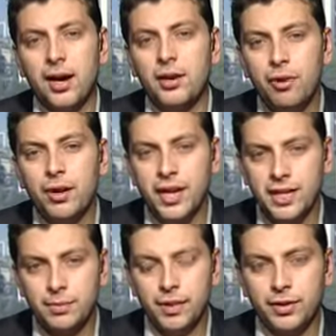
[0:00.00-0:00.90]
Iran
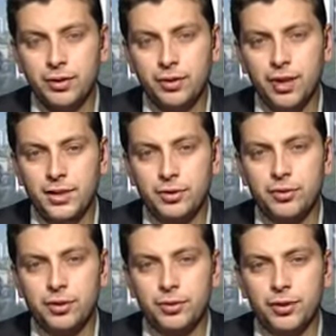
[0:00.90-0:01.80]
has been a
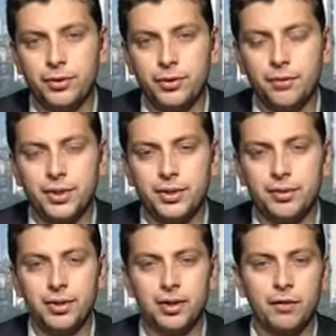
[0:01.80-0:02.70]
strong supporter of the
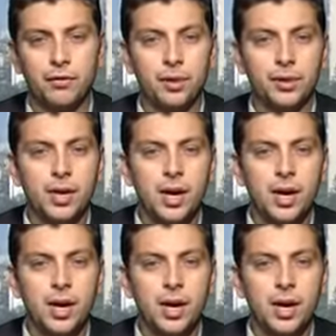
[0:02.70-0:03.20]
Syrian government,